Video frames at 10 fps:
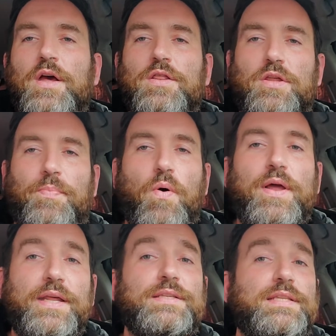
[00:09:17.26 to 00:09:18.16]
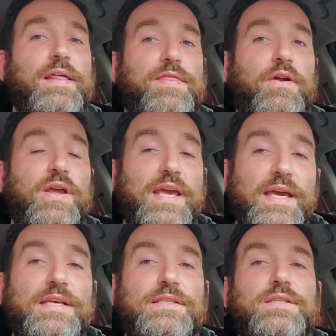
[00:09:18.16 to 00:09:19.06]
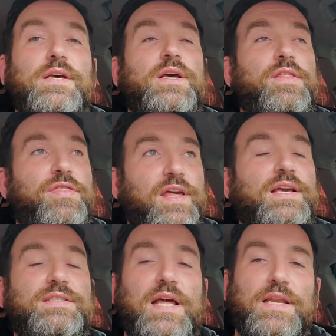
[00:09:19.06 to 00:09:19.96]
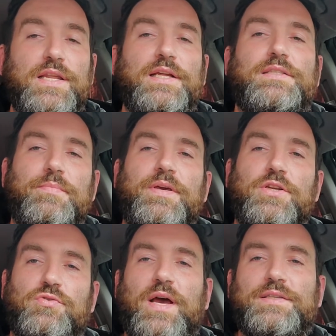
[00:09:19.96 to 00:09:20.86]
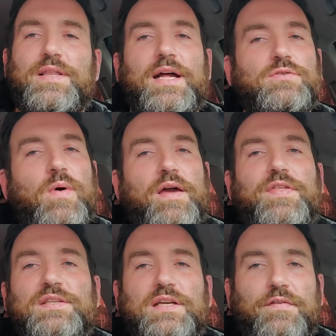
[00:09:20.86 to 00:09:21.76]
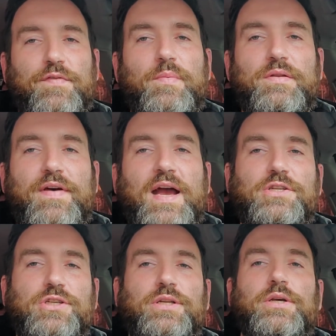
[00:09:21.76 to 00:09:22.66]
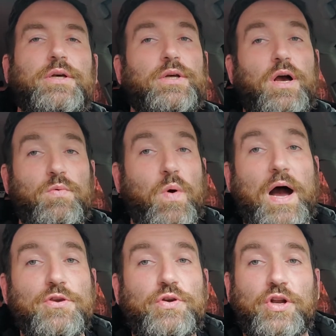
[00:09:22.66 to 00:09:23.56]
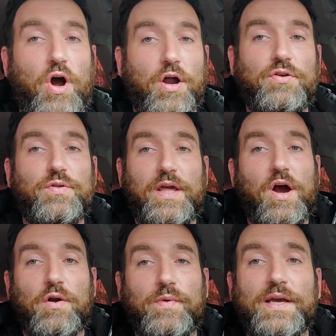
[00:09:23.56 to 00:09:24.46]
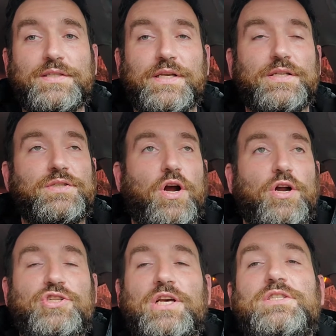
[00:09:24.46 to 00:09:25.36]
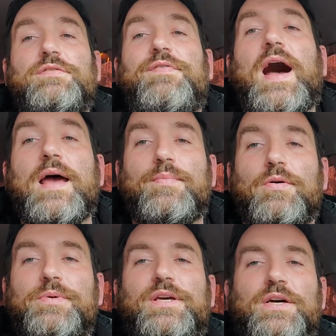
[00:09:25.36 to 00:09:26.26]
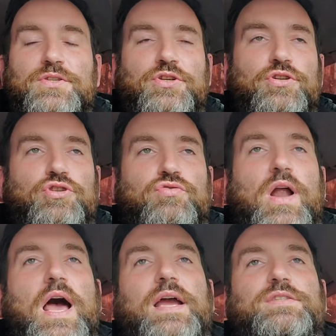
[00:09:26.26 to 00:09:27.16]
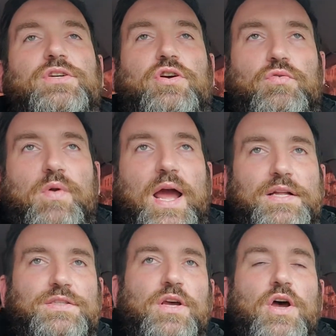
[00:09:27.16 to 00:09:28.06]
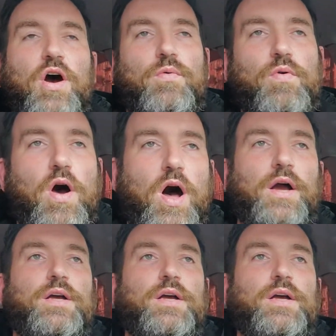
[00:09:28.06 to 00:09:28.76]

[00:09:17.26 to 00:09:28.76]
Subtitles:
The point is that there is things that need to be addressed. That's why things like affirmative action, while you can argue they are racist, are justifiable, because you're trying to correct a wrong.